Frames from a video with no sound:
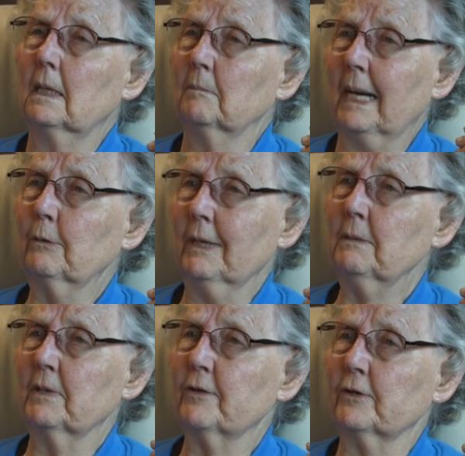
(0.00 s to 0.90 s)
my
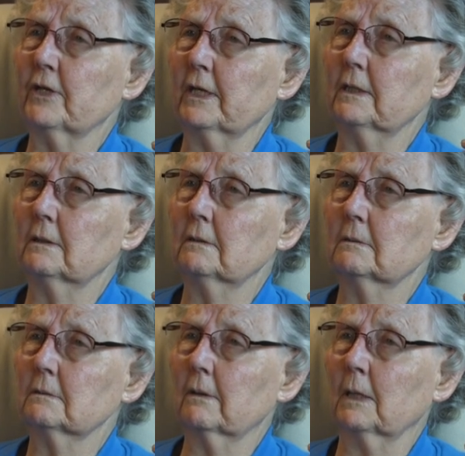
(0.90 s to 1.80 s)
grandmother did.
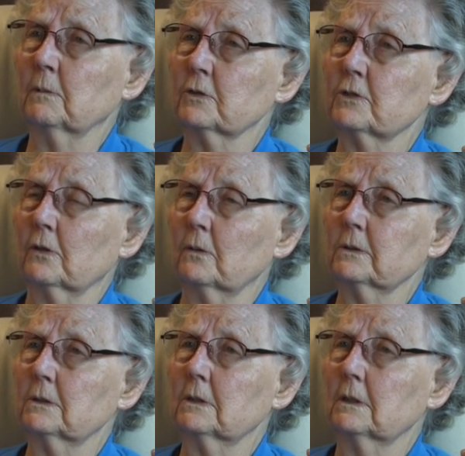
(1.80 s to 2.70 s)
Grandma
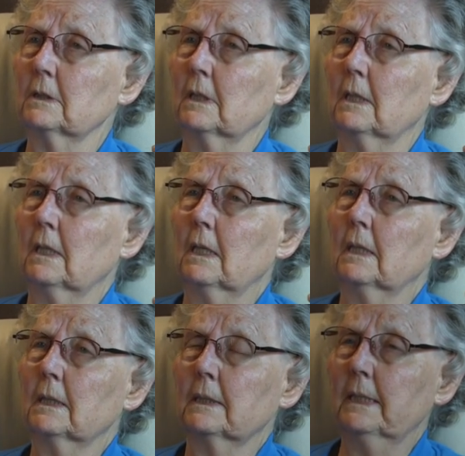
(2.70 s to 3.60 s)
Stoltz
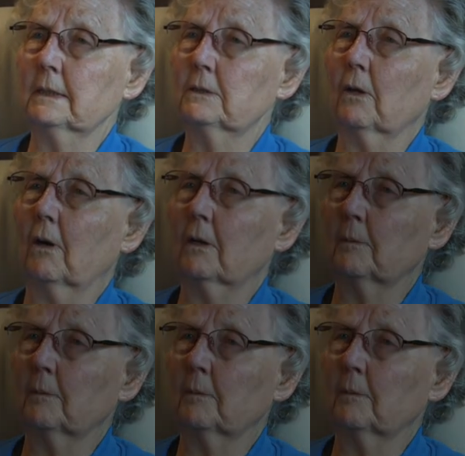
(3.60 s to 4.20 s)
did talk